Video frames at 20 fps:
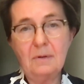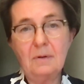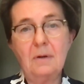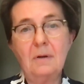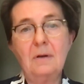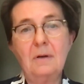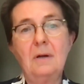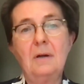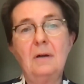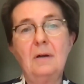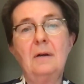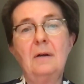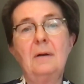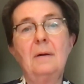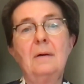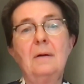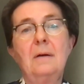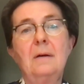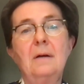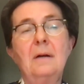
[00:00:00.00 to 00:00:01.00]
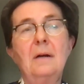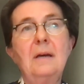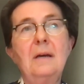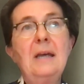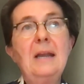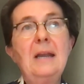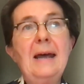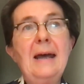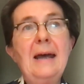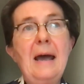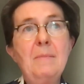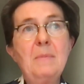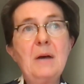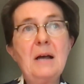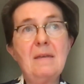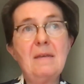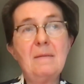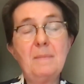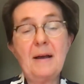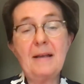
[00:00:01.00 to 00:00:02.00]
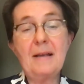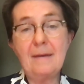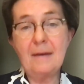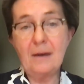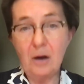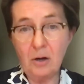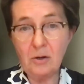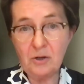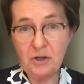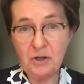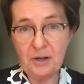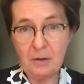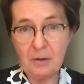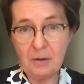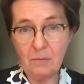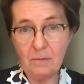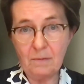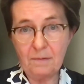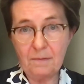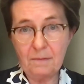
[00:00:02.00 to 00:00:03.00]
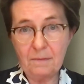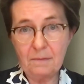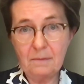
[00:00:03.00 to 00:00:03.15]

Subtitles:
So there were some structures that allowed the,